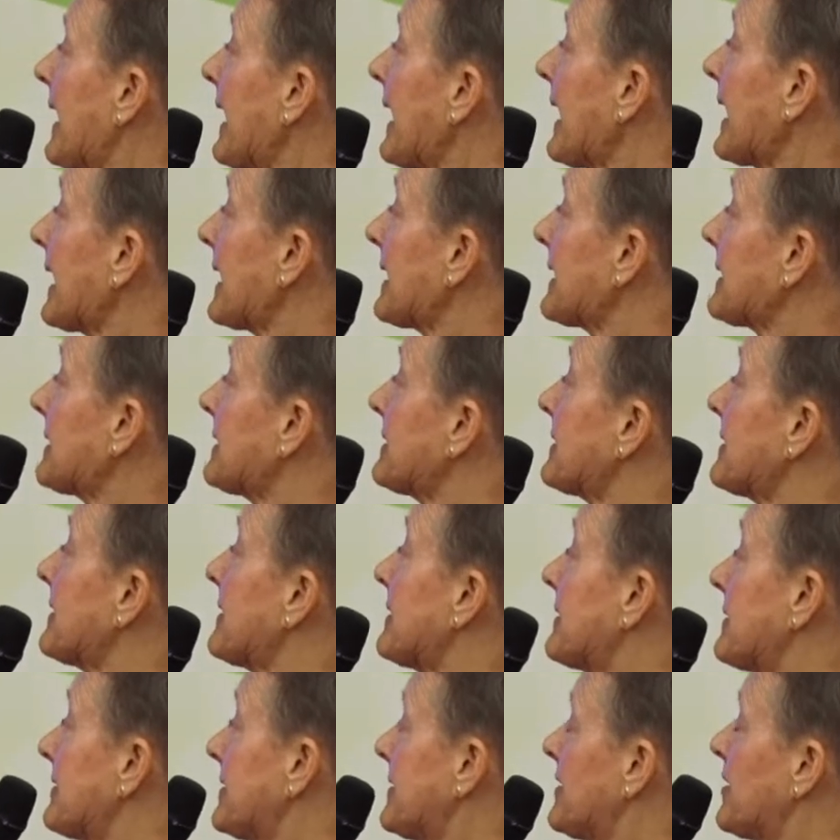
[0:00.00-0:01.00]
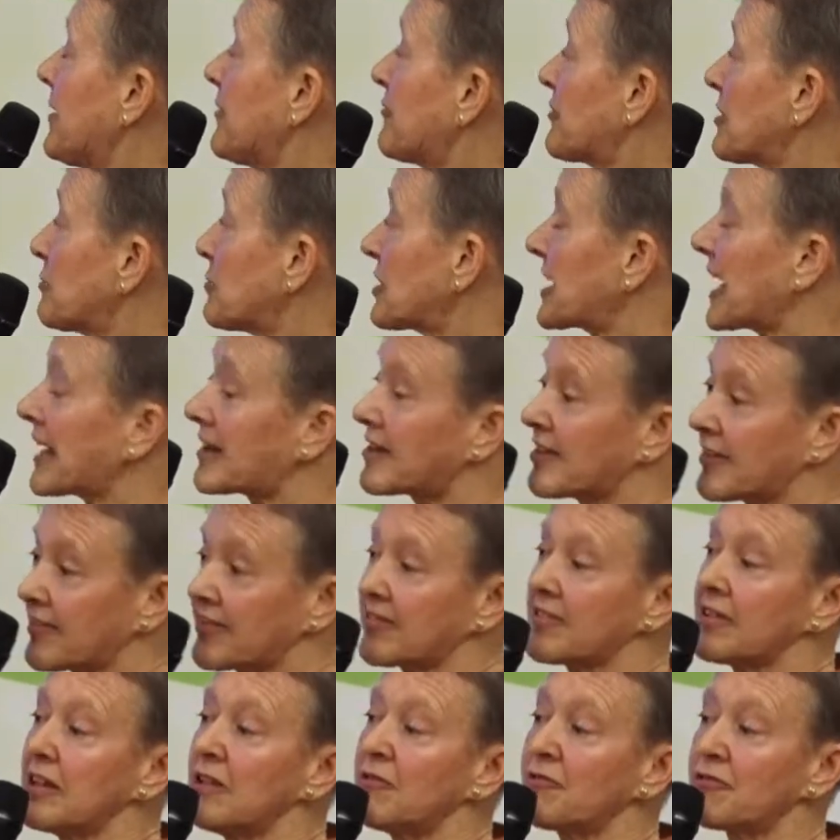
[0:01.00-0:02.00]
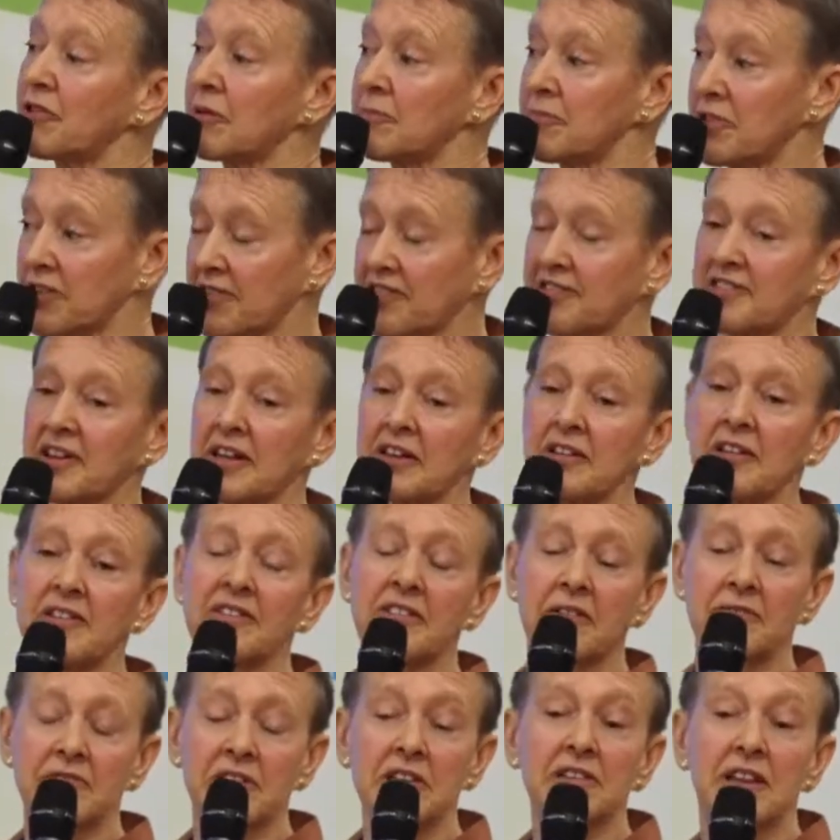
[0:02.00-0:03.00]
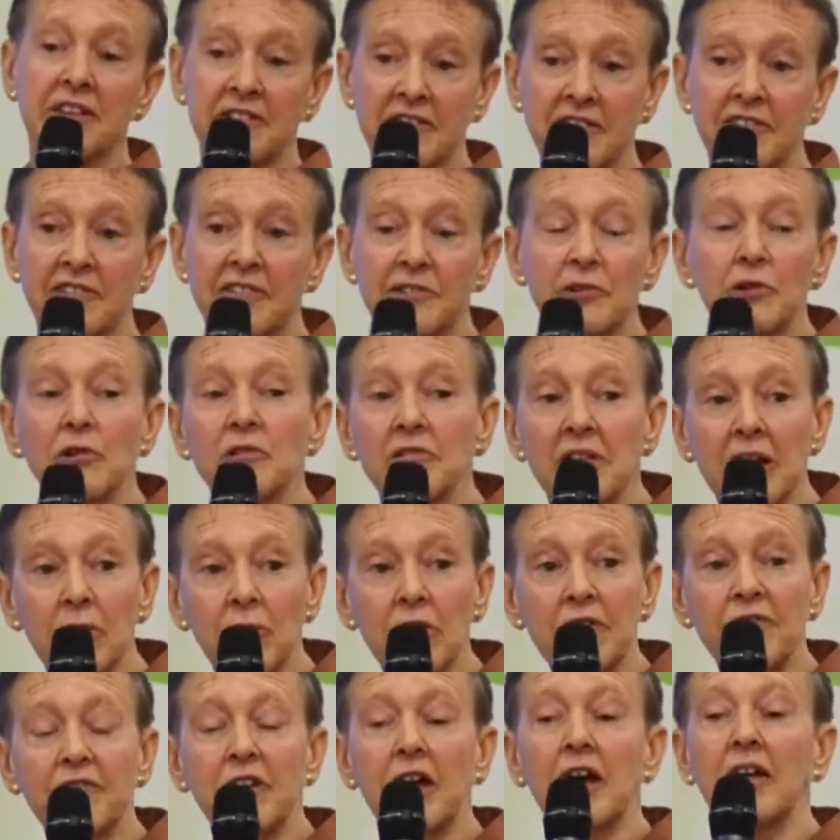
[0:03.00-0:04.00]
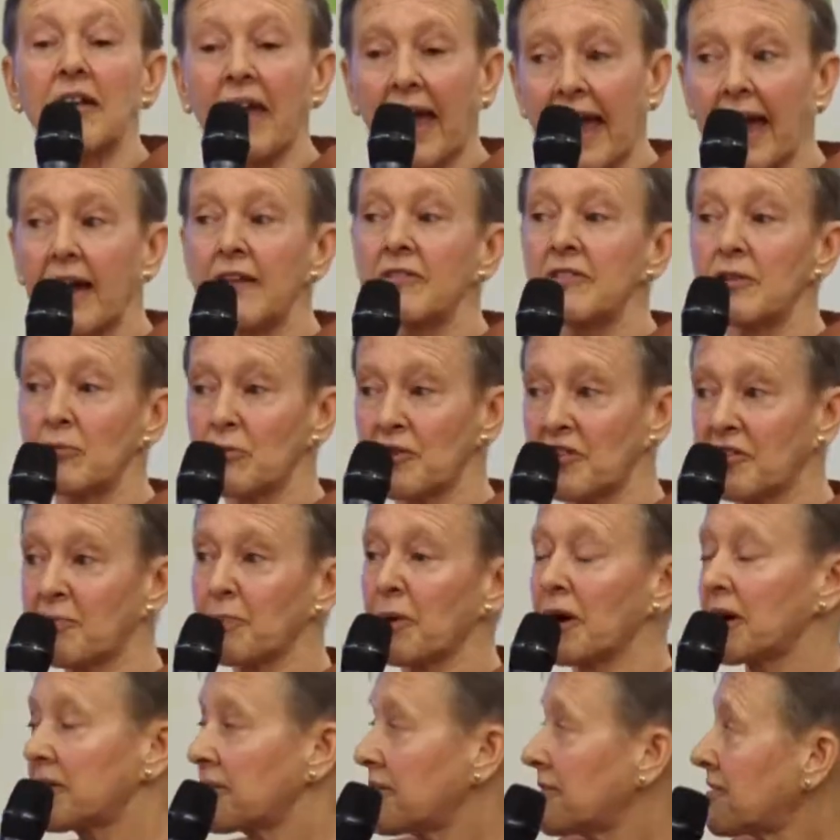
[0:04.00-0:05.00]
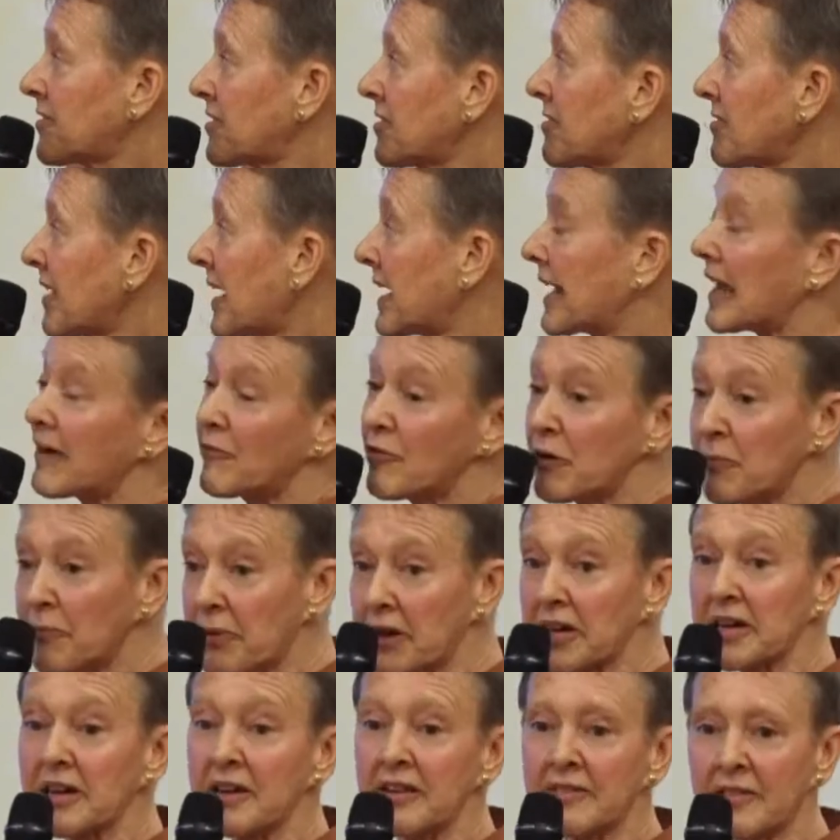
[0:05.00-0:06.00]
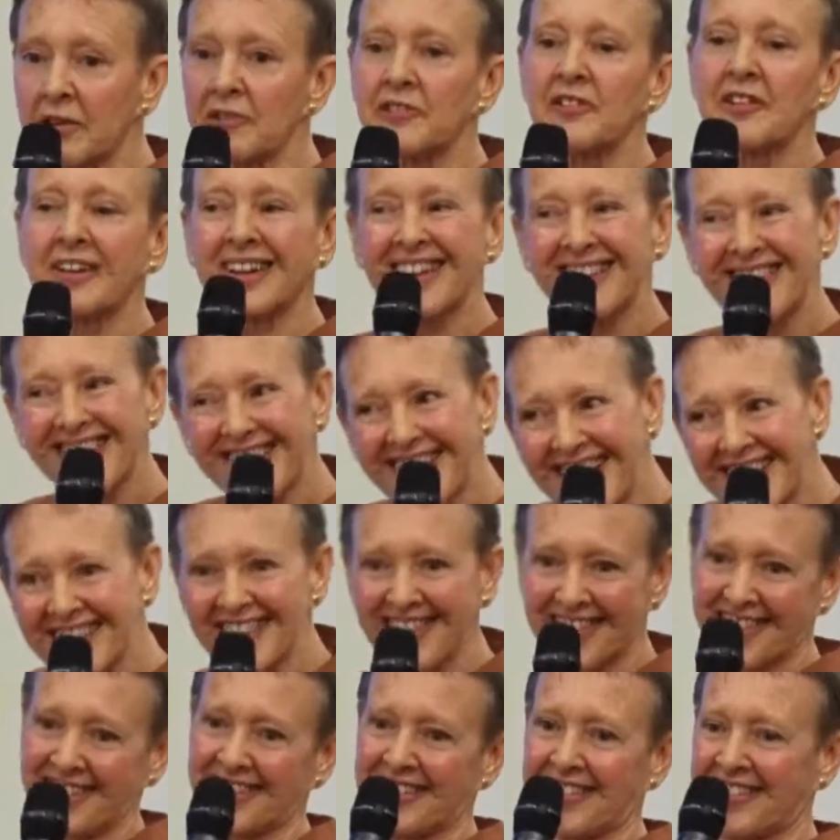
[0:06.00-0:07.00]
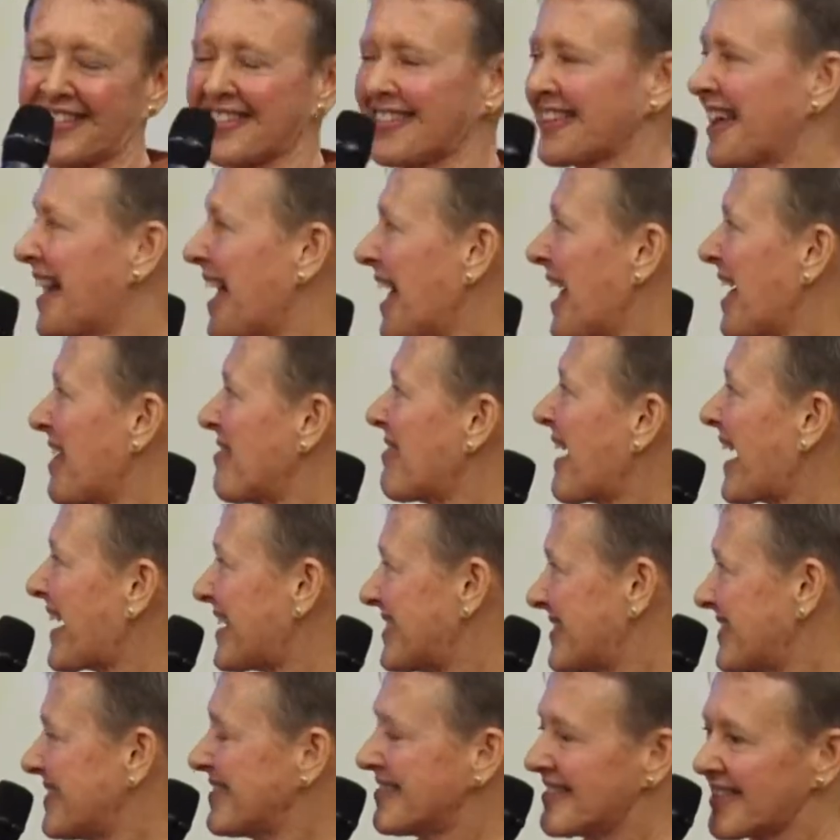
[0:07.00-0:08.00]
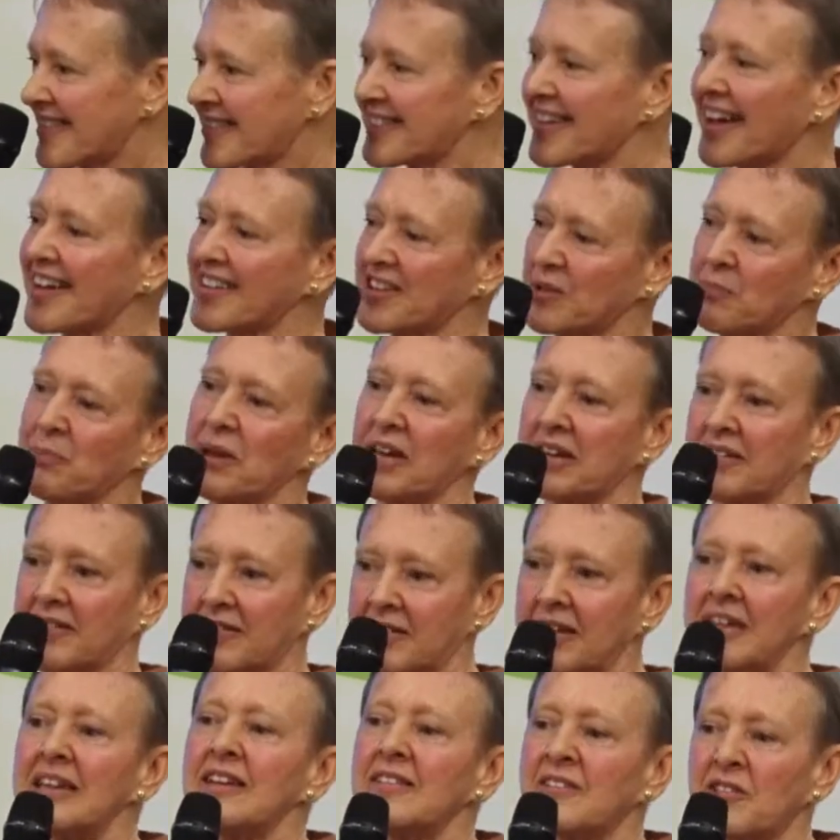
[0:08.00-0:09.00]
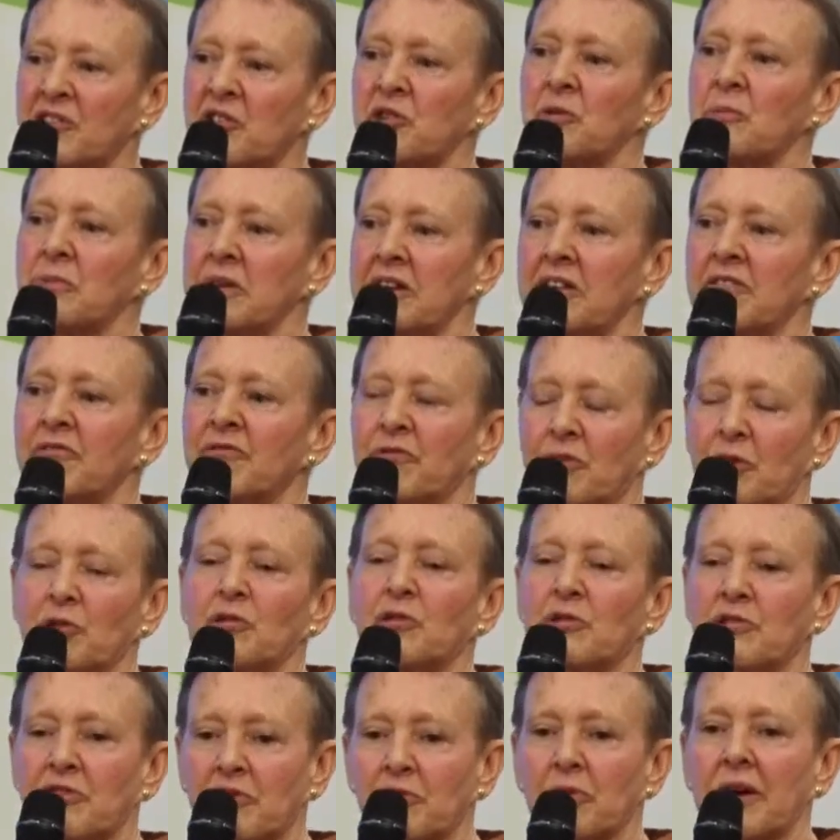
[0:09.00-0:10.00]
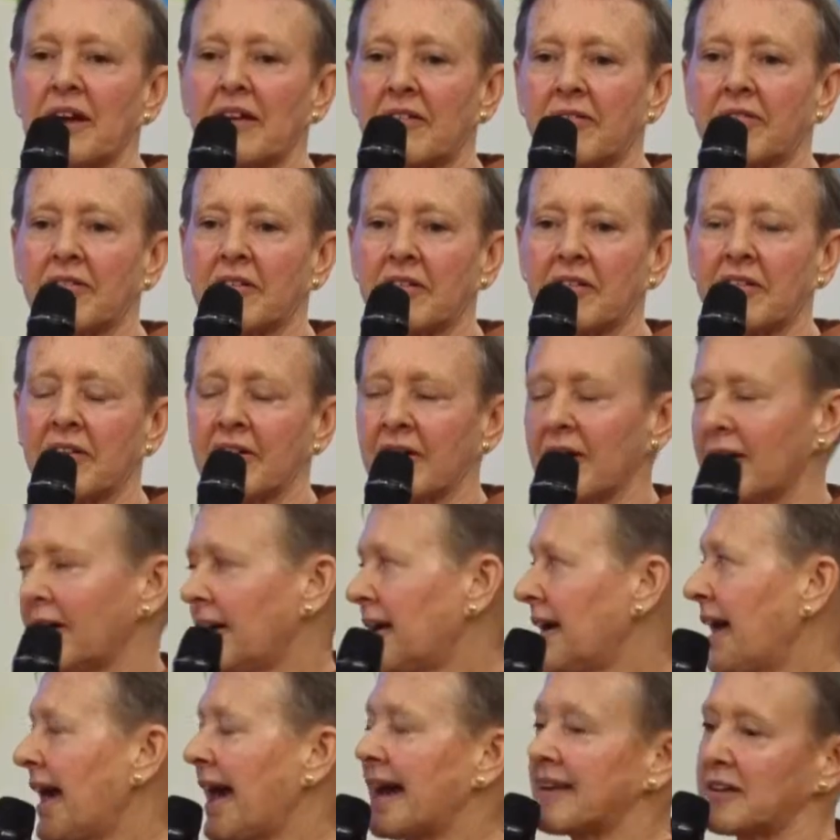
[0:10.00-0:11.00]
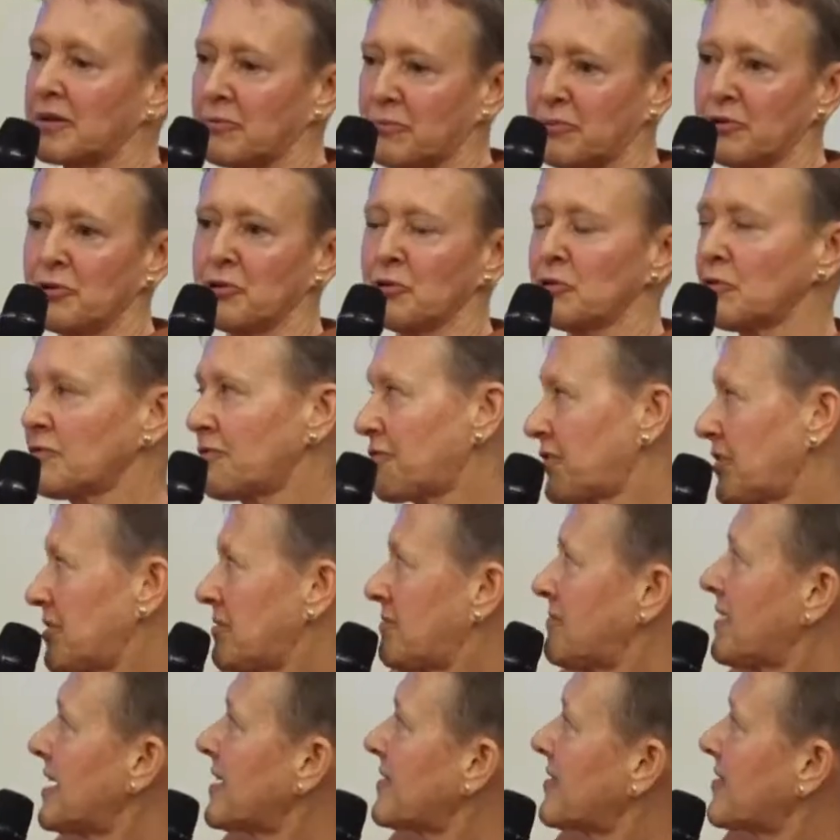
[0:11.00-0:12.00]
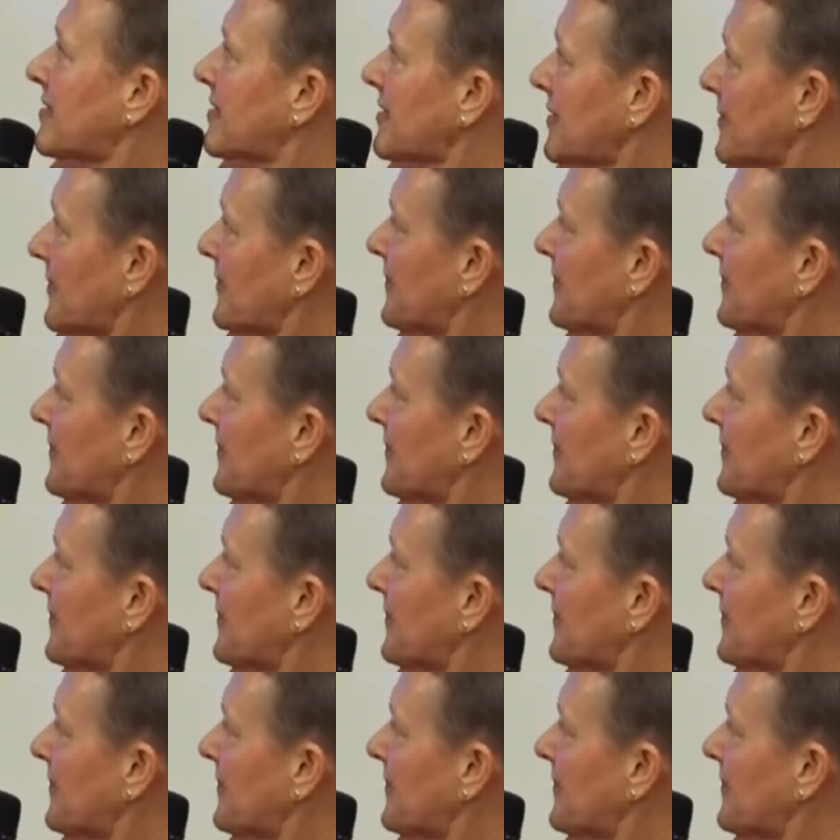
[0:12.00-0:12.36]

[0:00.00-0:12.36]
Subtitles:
And from what I can see from the studies of the lessons learned that we've done and the respondents, and that there's a consensus that this aspect needs to be further strengthened and improved. Next.